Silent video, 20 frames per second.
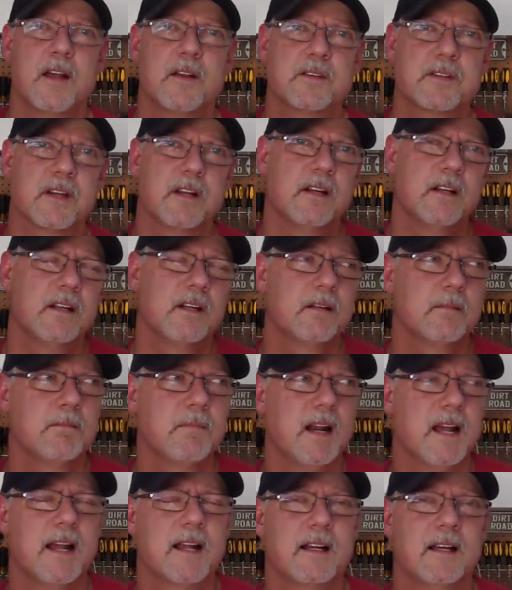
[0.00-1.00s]
there's a little
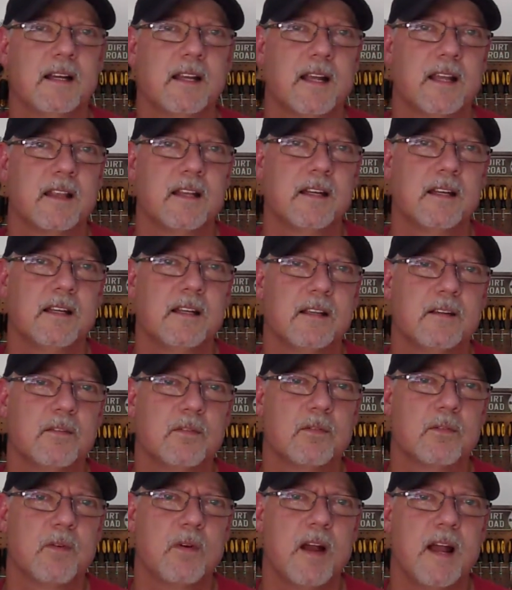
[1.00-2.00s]
black lady that
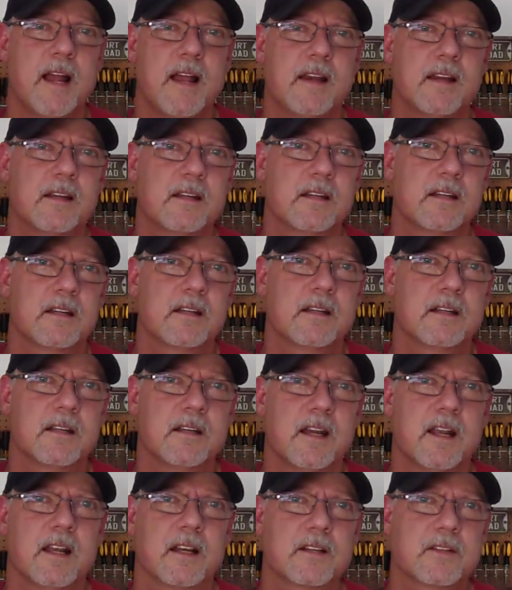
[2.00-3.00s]
lived right
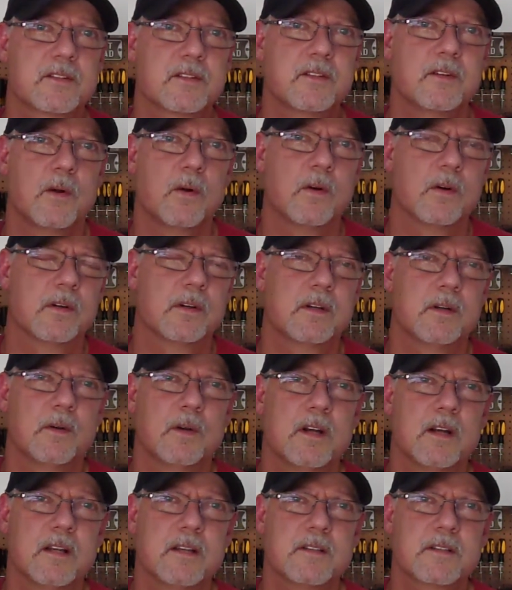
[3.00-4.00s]
next door
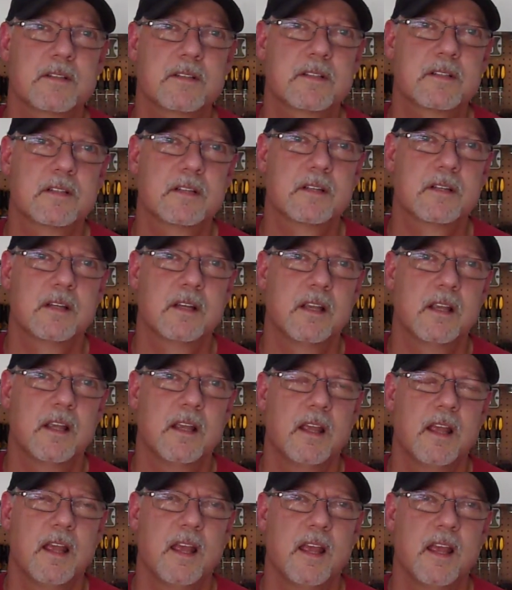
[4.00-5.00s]
to us,
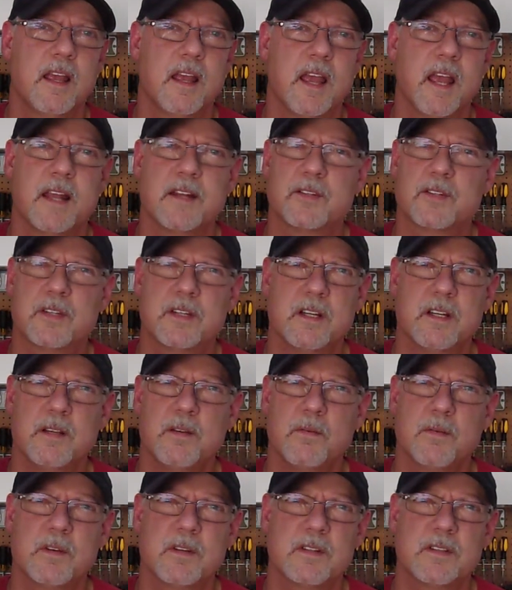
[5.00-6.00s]
and
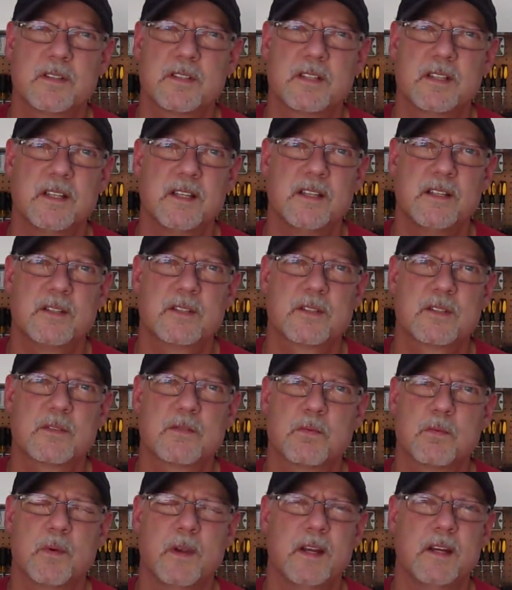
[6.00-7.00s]
she was the
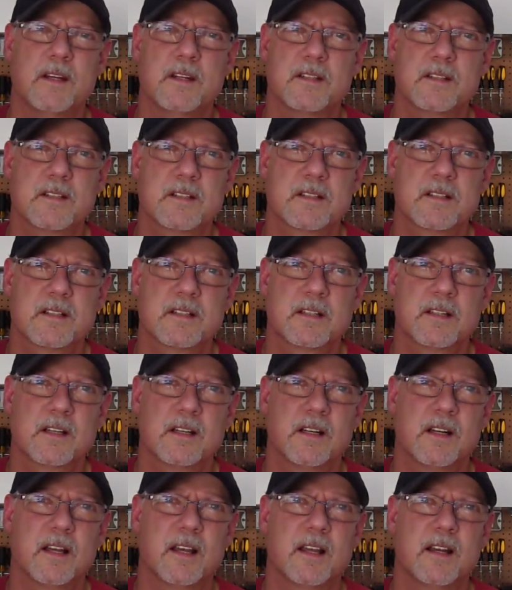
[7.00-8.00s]
sweetest
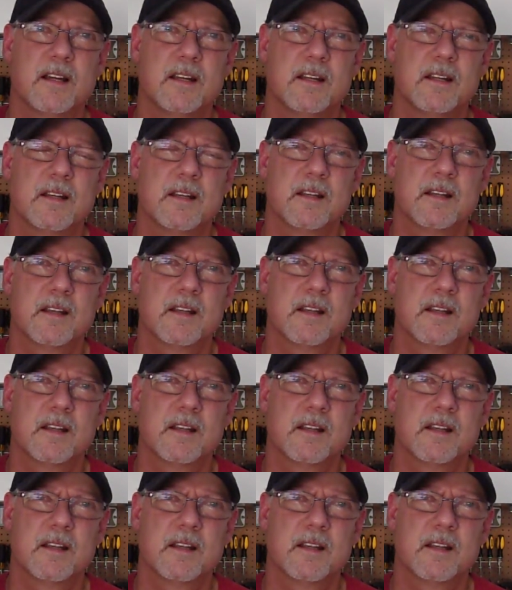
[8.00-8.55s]
lady.